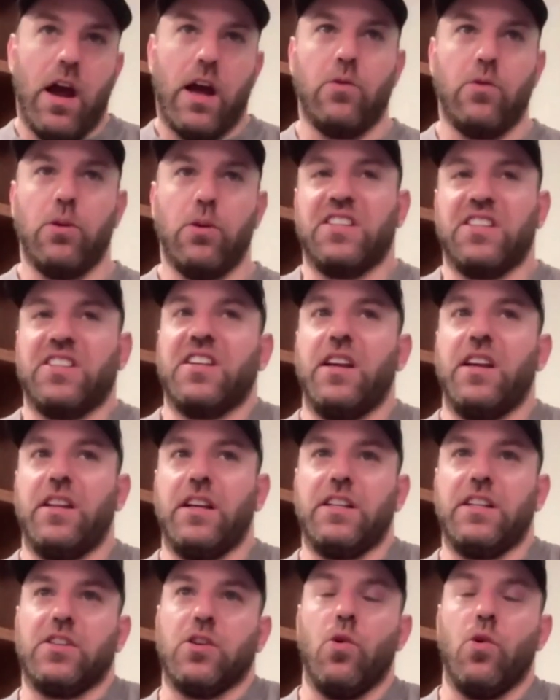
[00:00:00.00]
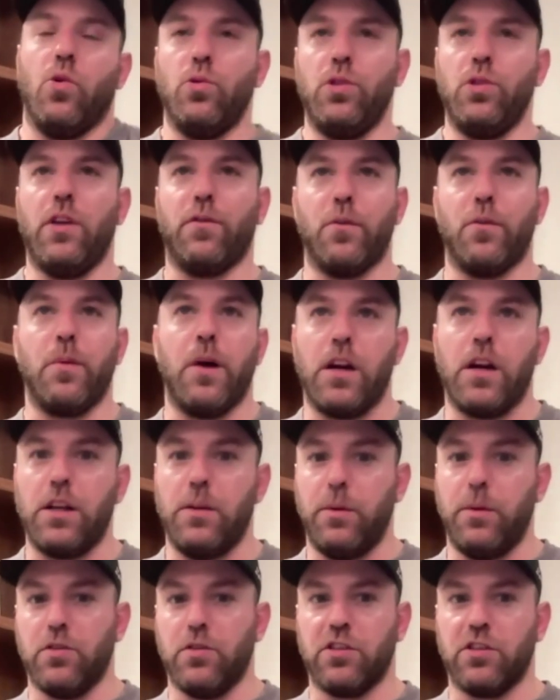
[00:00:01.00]
I don't want to say that it's only for
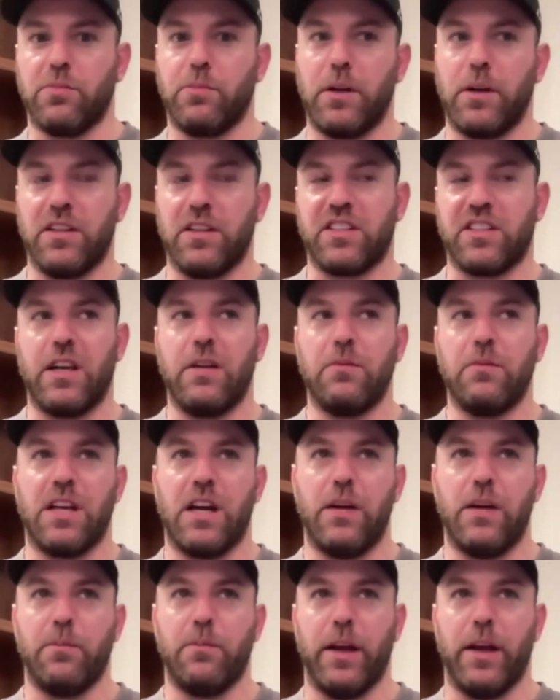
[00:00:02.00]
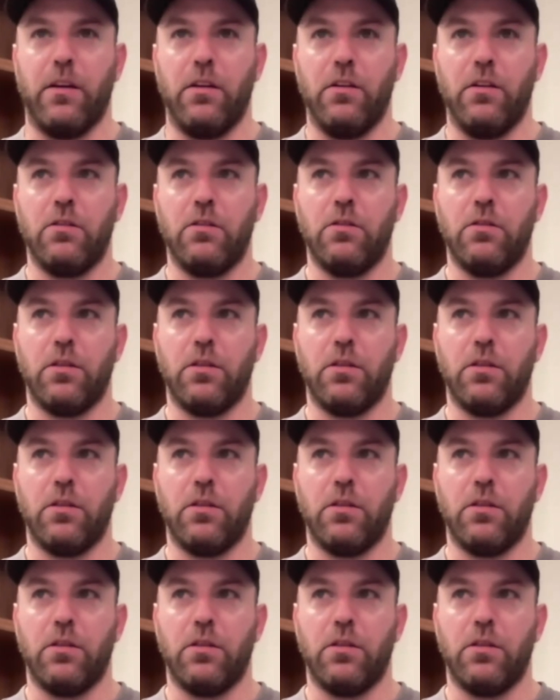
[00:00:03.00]
bodybuilders, but at the same time, like,